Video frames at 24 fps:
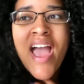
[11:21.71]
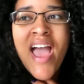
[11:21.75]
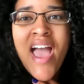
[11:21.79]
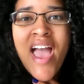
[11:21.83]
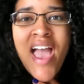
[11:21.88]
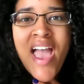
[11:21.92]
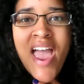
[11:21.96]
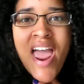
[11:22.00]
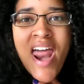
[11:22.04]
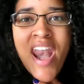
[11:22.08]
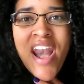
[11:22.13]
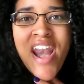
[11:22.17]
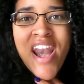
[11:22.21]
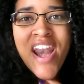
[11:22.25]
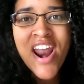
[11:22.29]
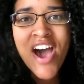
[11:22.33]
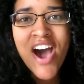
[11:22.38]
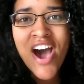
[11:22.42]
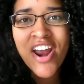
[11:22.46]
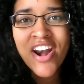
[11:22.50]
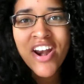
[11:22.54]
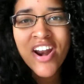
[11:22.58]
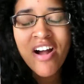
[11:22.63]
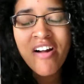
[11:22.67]
and
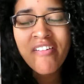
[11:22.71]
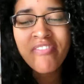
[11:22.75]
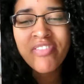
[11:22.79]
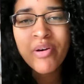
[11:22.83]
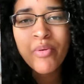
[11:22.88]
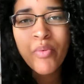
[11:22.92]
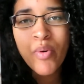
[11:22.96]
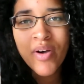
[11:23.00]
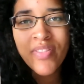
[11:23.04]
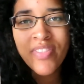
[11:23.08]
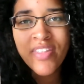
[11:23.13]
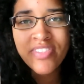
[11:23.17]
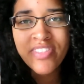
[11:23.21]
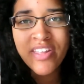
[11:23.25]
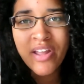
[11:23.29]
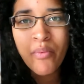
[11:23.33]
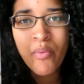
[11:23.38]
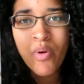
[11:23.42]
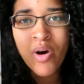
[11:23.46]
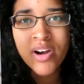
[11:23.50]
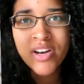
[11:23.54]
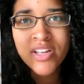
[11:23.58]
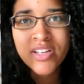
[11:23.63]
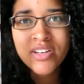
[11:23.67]
none of the one that they
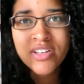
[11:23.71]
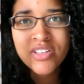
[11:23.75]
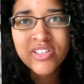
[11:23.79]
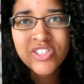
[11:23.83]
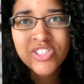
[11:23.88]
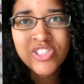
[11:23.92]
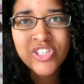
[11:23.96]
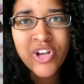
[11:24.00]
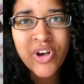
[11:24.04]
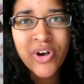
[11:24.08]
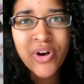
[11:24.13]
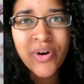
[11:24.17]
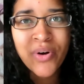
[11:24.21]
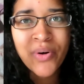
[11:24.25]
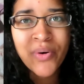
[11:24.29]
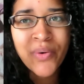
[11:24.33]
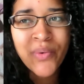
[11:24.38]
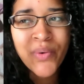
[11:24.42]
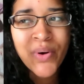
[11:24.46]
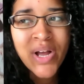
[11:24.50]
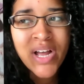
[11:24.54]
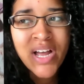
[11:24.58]
wanted. So